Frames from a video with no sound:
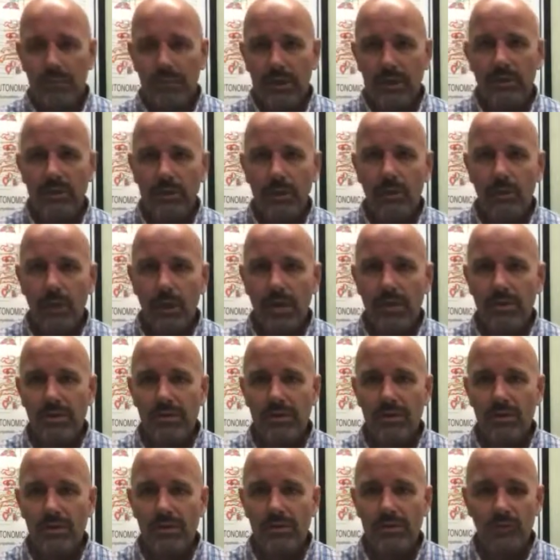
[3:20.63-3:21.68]

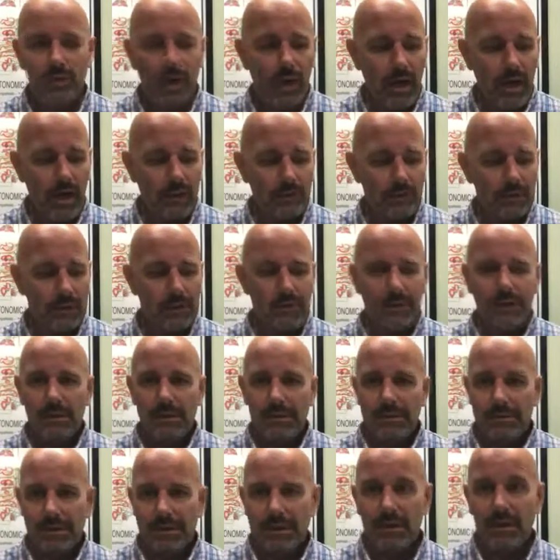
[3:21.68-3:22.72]
degeneration of the spine.
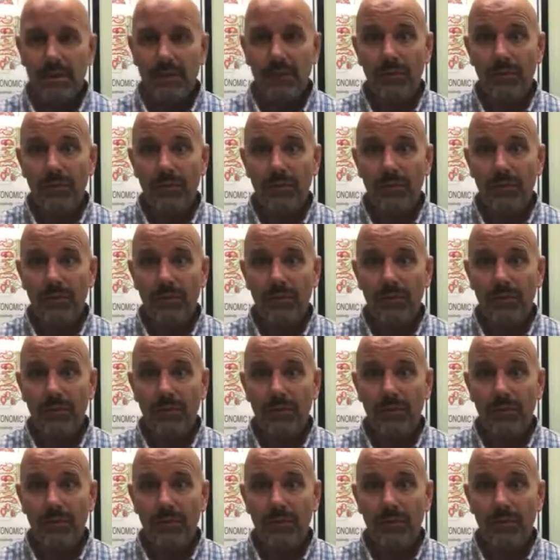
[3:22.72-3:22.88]
See